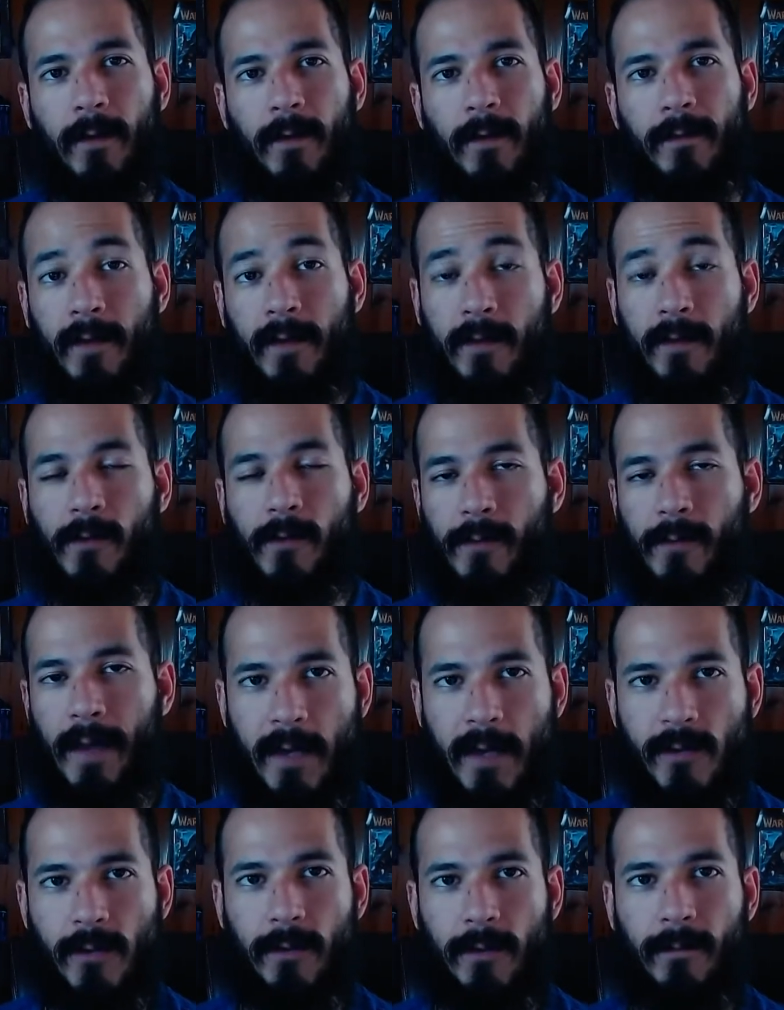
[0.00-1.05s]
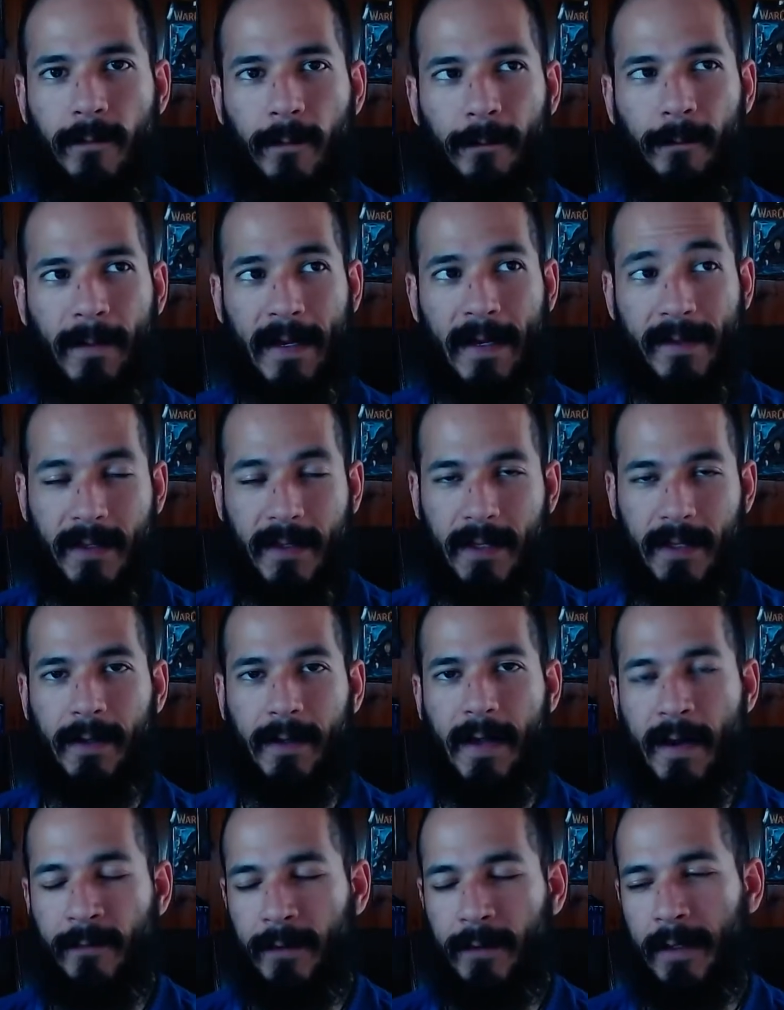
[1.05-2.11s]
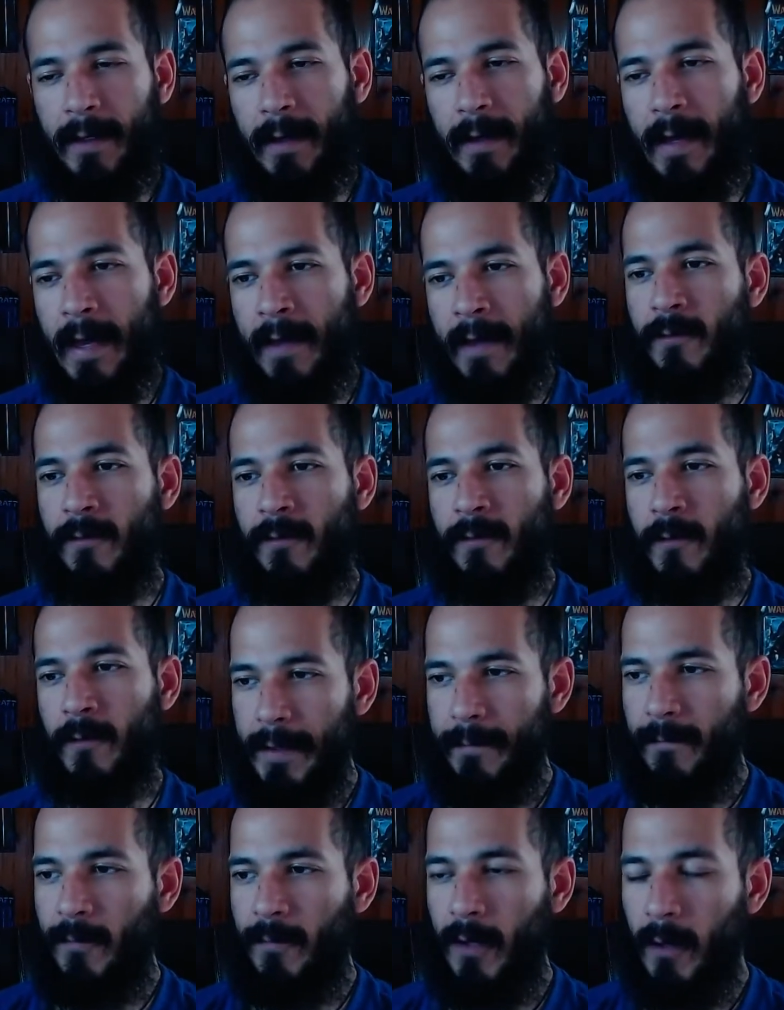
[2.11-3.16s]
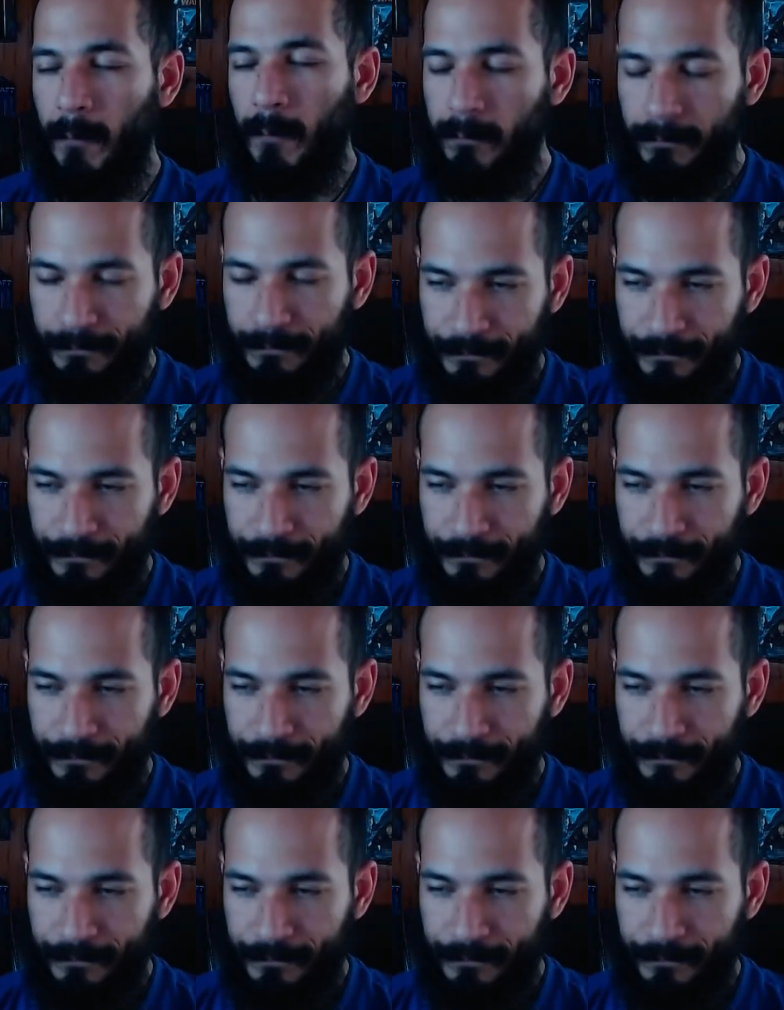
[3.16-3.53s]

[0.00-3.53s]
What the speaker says: this creation by seeing everything as unity. So,